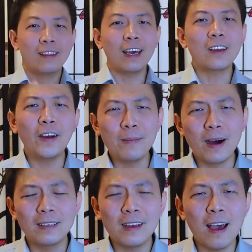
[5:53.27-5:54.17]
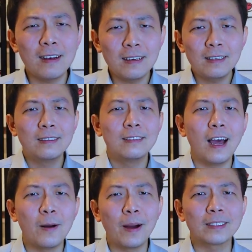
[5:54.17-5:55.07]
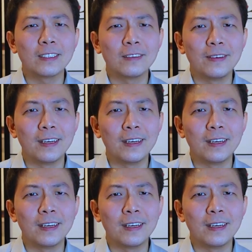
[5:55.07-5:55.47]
Thank you very much, and now back to the